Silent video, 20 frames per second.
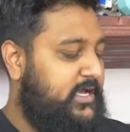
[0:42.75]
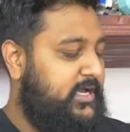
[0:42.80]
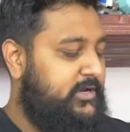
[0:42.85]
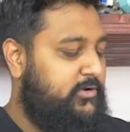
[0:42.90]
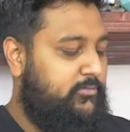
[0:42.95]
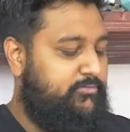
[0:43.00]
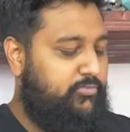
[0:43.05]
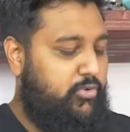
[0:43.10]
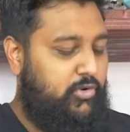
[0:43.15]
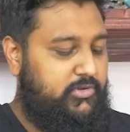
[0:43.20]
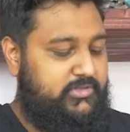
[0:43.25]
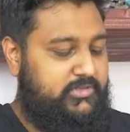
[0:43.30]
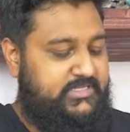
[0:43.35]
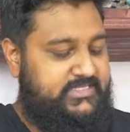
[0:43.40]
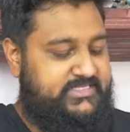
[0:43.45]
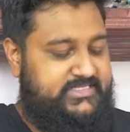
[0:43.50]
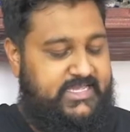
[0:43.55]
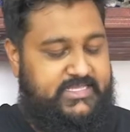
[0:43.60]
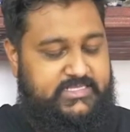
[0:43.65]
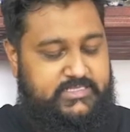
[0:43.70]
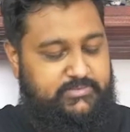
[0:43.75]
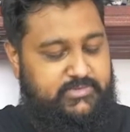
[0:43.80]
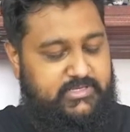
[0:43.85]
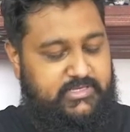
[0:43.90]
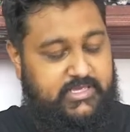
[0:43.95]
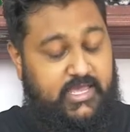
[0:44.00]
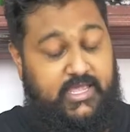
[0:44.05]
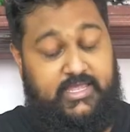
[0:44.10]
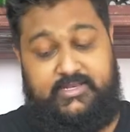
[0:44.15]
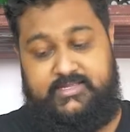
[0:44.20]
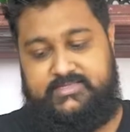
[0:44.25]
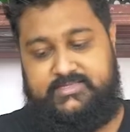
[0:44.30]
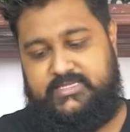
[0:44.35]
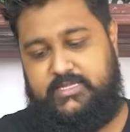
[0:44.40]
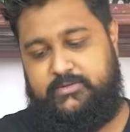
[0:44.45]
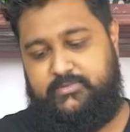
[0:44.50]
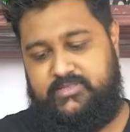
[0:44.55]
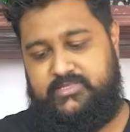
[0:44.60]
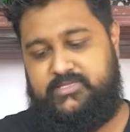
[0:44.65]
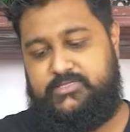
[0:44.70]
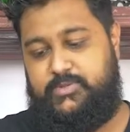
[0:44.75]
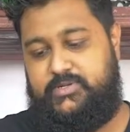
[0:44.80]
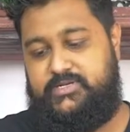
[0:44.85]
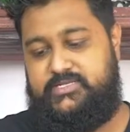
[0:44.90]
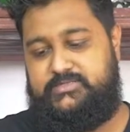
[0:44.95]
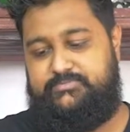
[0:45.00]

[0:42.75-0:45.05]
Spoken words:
I know Paul did say to me, yeah, he did say to me this one is